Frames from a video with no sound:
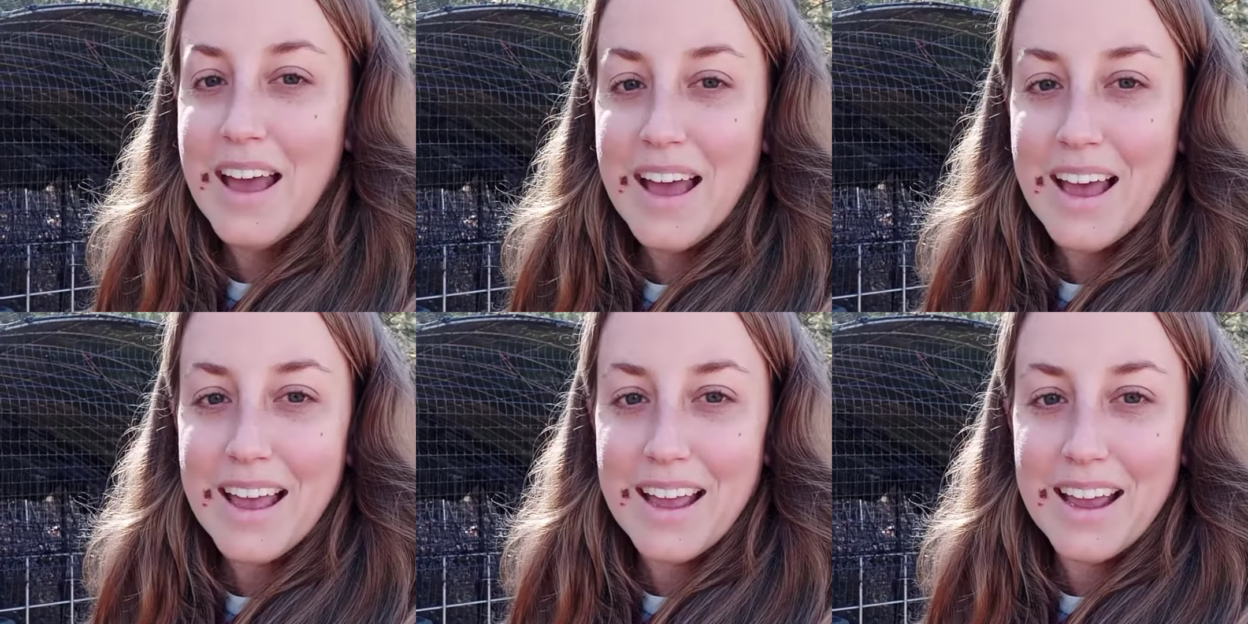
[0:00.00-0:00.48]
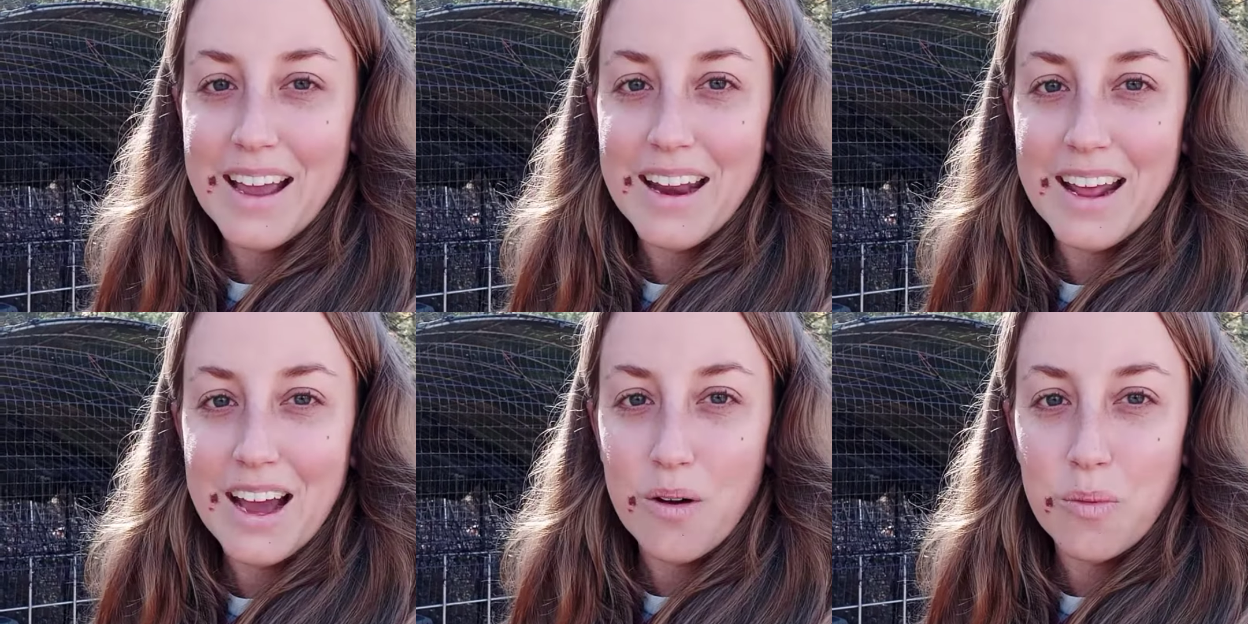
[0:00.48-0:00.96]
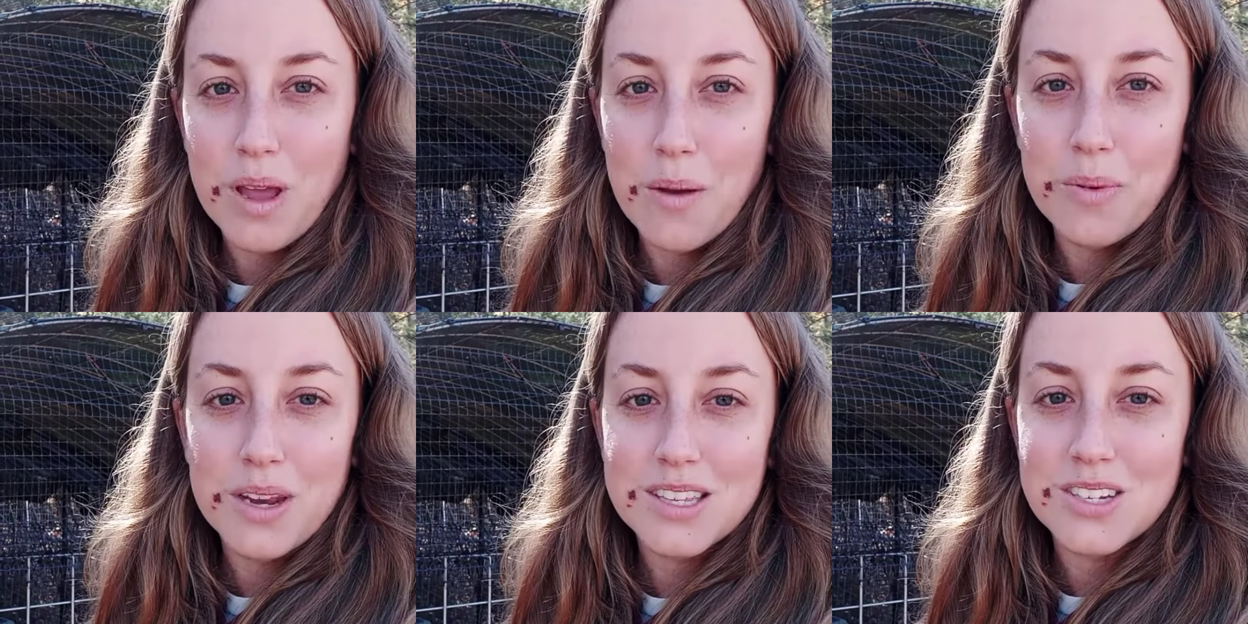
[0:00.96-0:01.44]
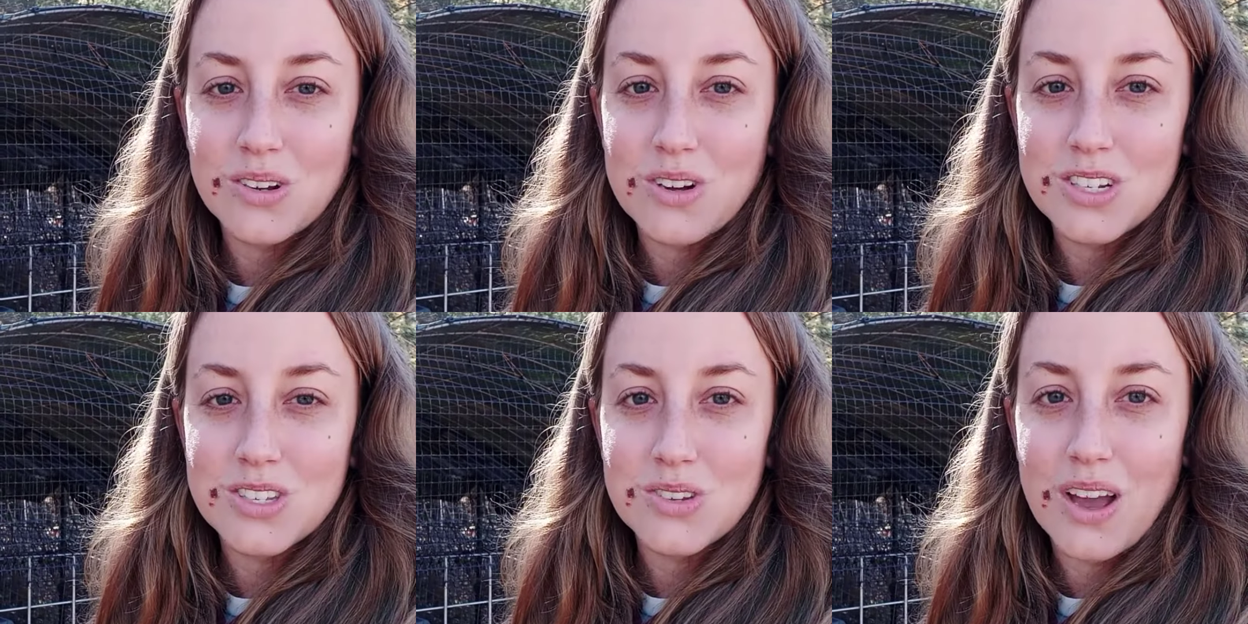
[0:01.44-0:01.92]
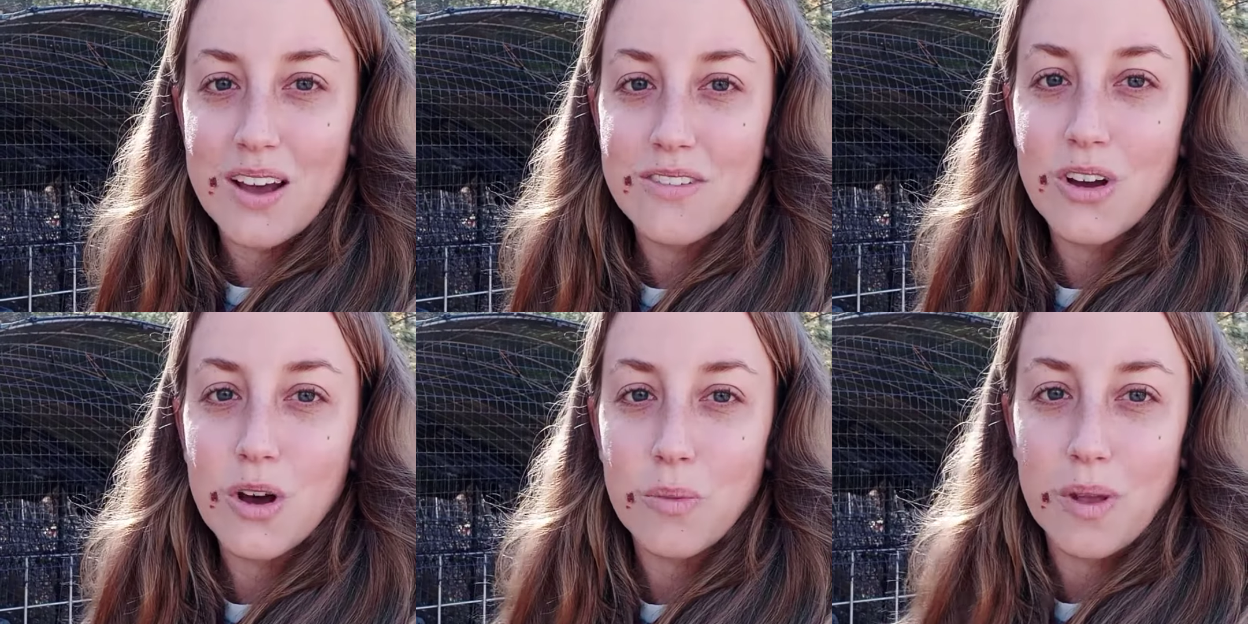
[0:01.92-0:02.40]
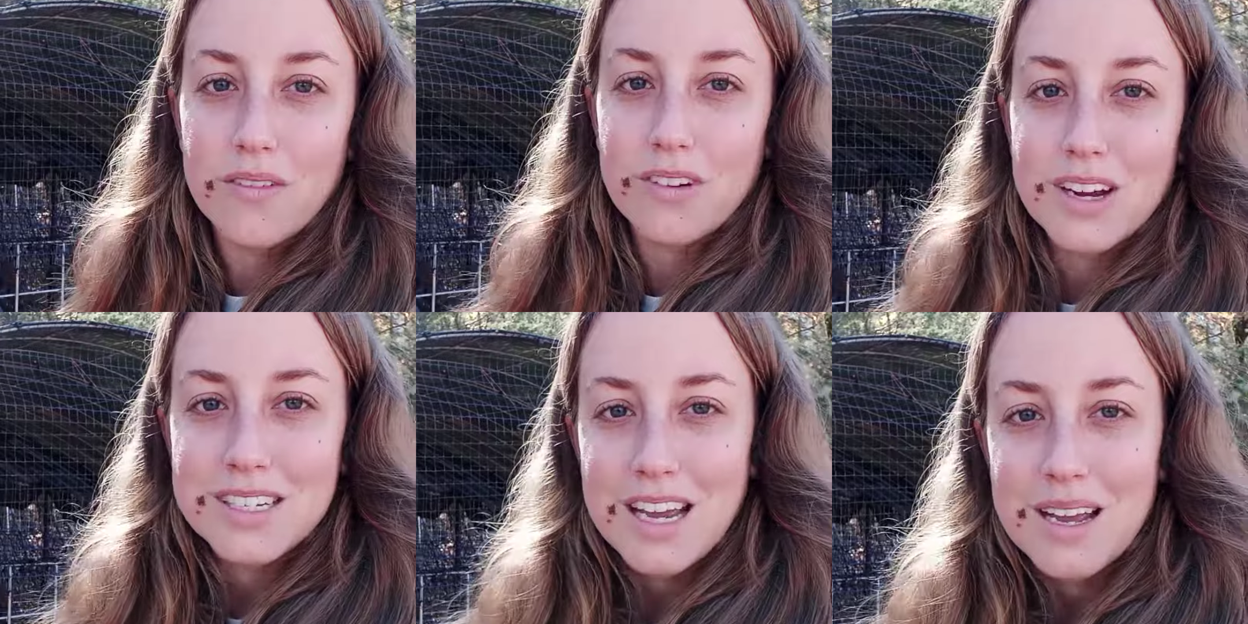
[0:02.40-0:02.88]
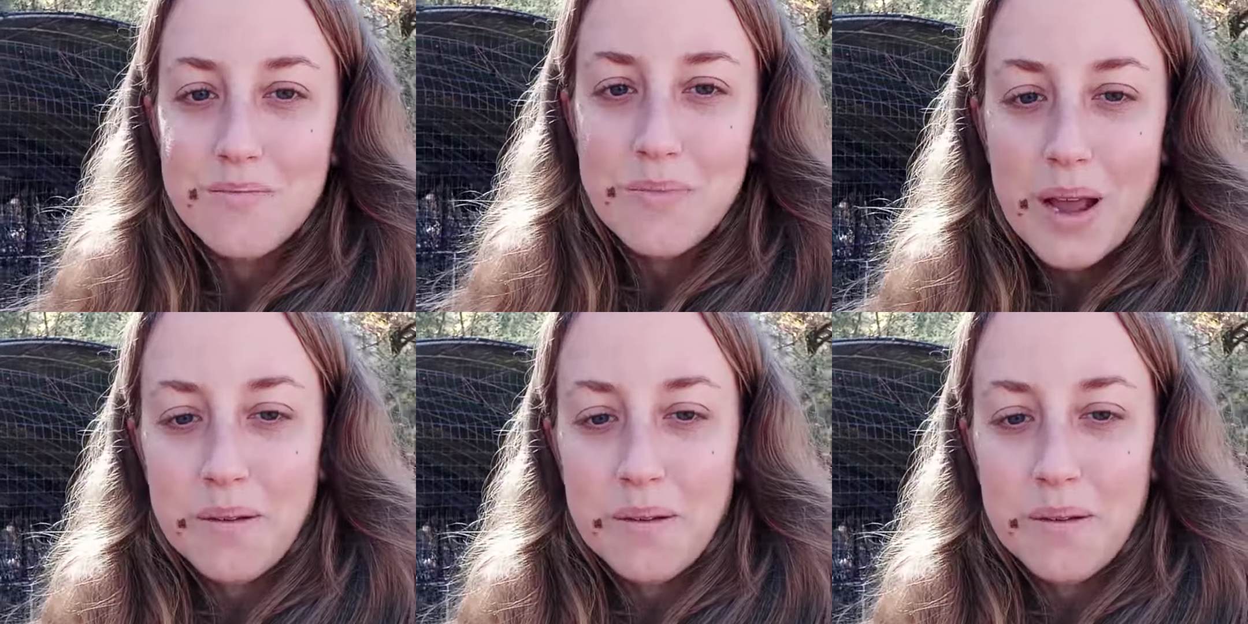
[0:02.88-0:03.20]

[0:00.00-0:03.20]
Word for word: And I will be happy to answer any questions you have. Hope you all have a great day. Bye.